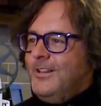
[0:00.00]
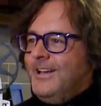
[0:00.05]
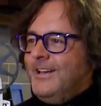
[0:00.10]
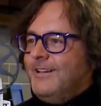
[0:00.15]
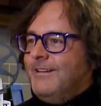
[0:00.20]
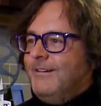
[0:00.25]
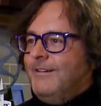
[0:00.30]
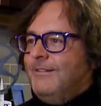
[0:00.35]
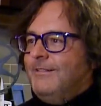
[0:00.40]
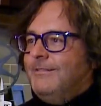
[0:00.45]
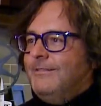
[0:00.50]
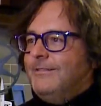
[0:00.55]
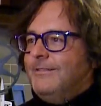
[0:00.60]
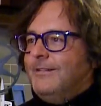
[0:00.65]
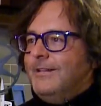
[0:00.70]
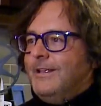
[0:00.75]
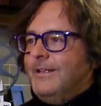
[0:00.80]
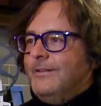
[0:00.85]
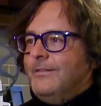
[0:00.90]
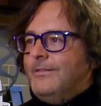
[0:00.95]
icon.
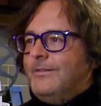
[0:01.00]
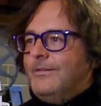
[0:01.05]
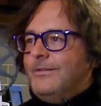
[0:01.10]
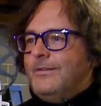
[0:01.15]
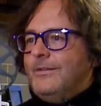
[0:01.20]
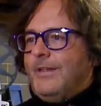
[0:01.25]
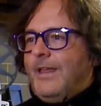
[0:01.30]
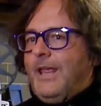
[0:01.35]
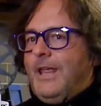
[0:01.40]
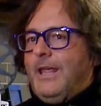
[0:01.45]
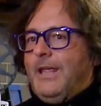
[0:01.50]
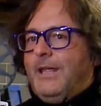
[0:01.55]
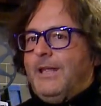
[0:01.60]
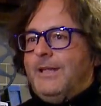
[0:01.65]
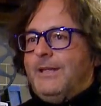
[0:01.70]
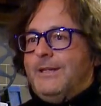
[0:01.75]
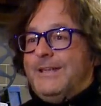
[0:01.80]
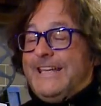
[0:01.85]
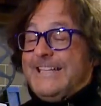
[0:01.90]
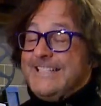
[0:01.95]
It's
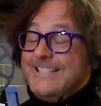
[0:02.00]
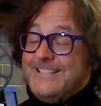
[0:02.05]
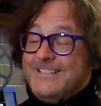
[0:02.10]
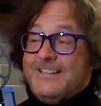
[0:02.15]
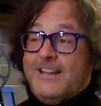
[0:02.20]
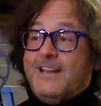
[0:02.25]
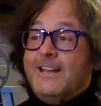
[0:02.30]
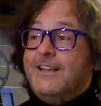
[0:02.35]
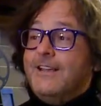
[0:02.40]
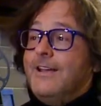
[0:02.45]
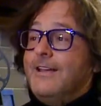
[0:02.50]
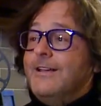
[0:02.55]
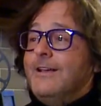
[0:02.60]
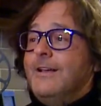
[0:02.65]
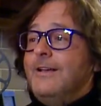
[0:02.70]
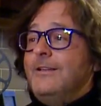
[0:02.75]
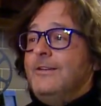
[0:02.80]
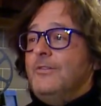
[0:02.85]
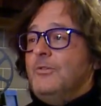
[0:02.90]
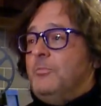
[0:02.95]
a aesthetic
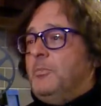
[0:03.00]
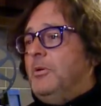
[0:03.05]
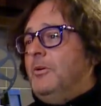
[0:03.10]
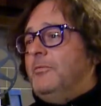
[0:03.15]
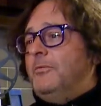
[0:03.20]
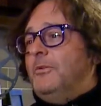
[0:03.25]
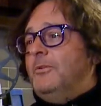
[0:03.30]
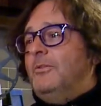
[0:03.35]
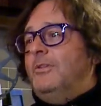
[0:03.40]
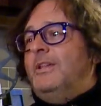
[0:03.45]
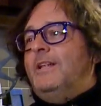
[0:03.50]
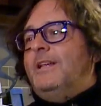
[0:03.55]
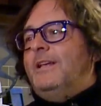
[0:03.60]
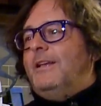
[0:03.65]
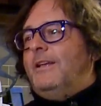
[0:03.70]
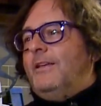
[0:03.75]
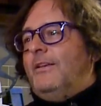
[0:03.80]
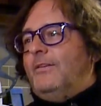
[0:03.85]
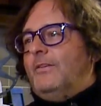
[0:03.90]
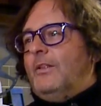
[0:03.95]
icon. It's beautiful.
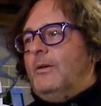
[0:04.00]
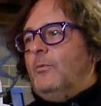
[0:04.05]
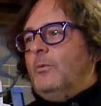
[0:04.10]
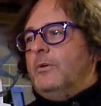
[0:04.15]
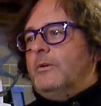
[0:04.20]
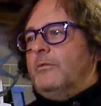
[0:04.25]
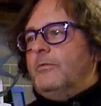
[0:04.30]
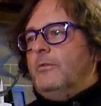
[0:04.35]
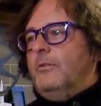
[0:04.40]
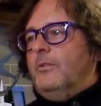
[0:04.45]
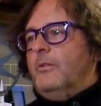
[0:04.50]
Has that wonderful